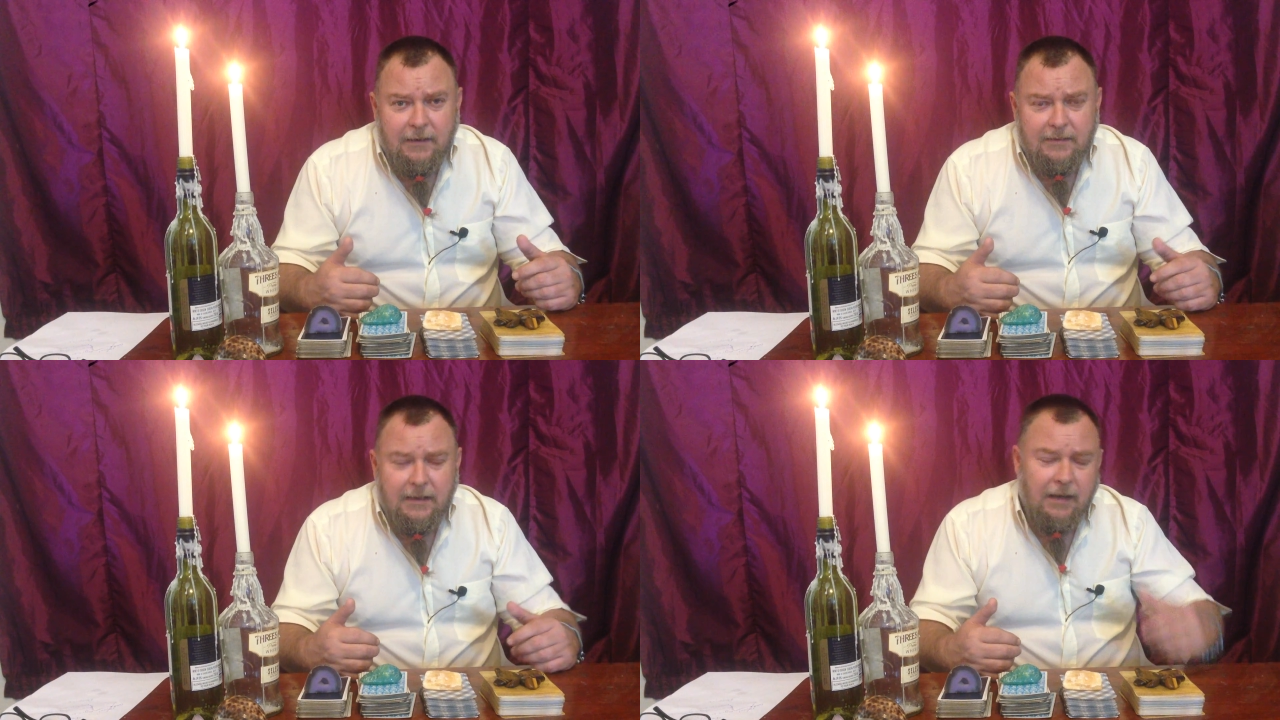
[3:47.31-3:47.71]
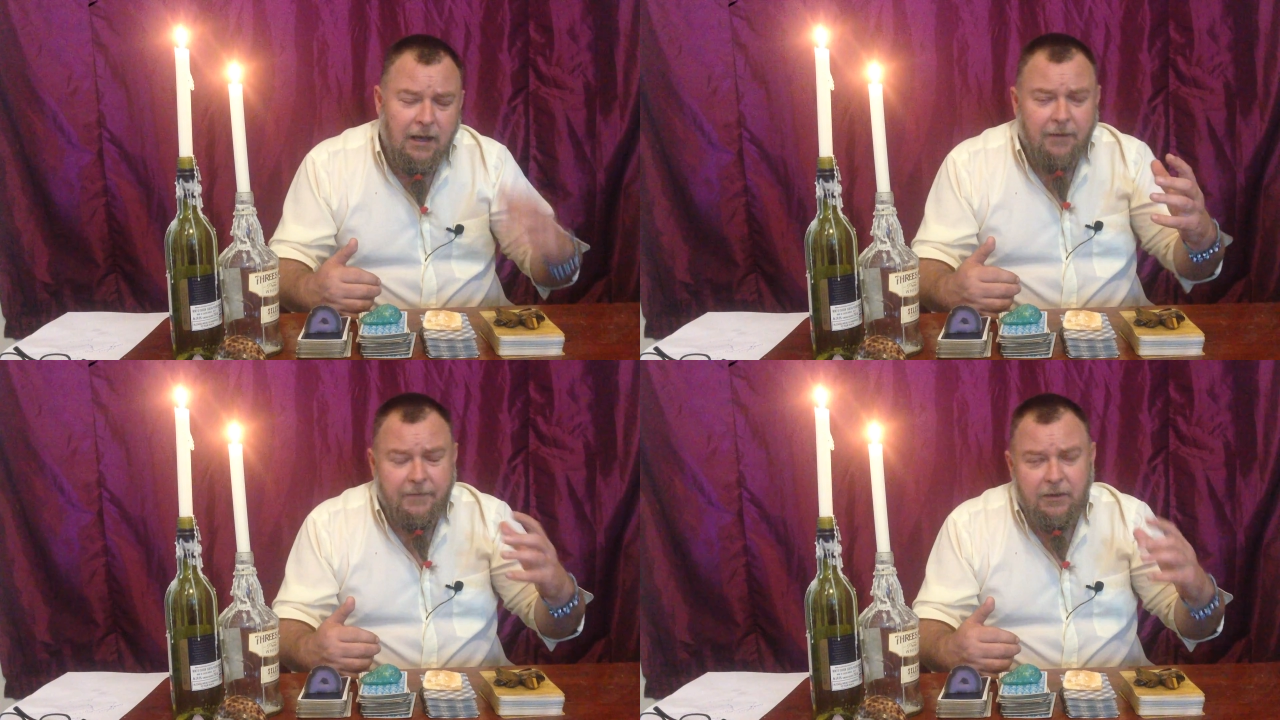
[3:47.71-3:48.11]
and it's like,
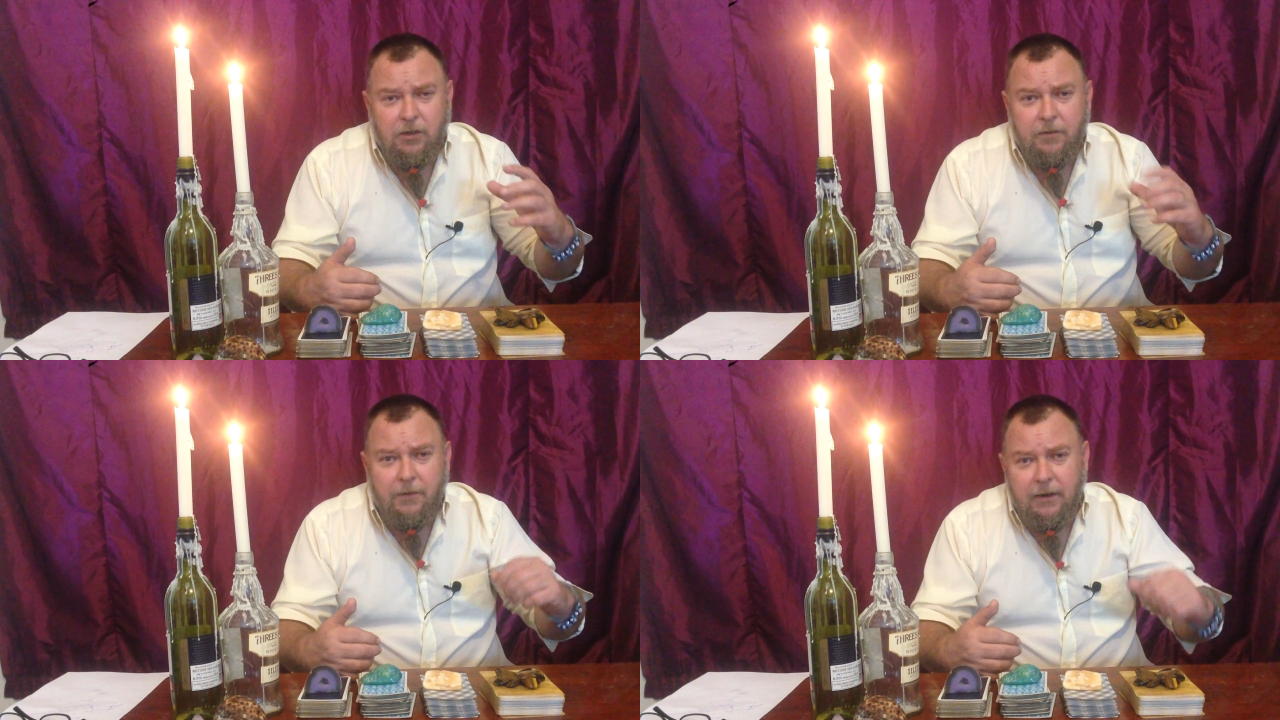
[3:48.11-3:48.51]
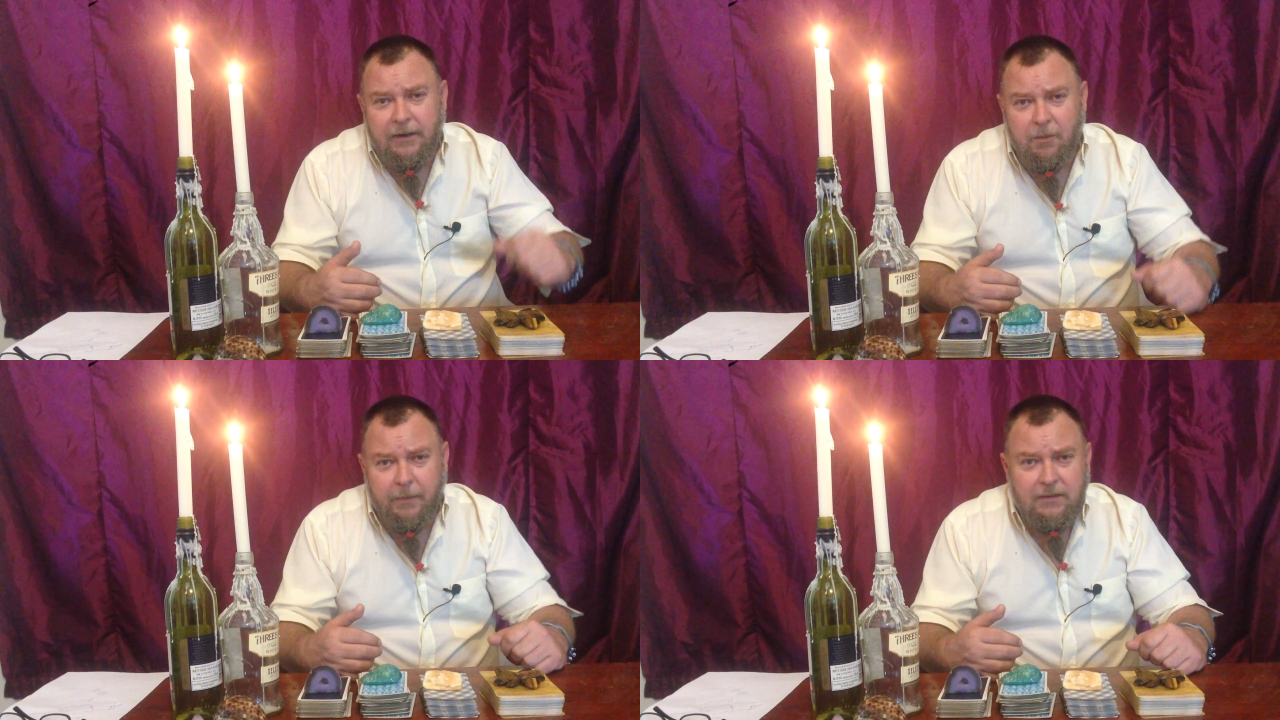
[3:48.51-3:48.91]
I feel good for a
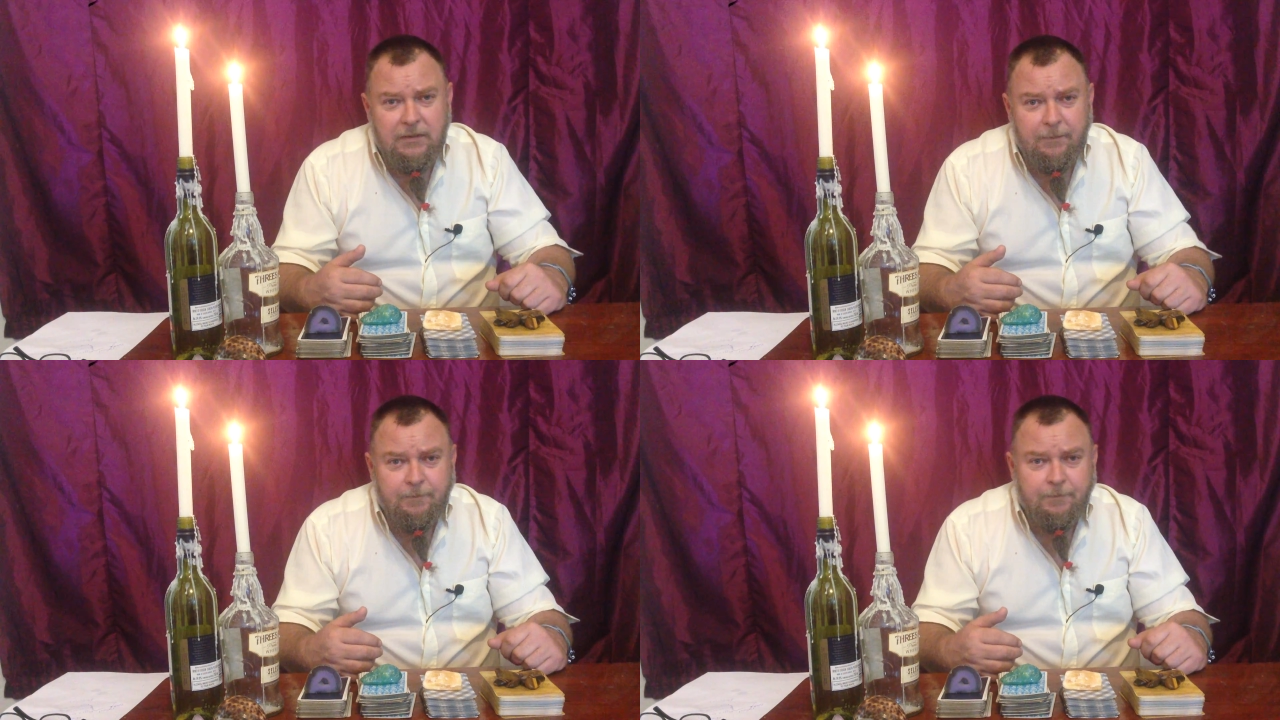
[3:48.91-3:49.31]
little bit.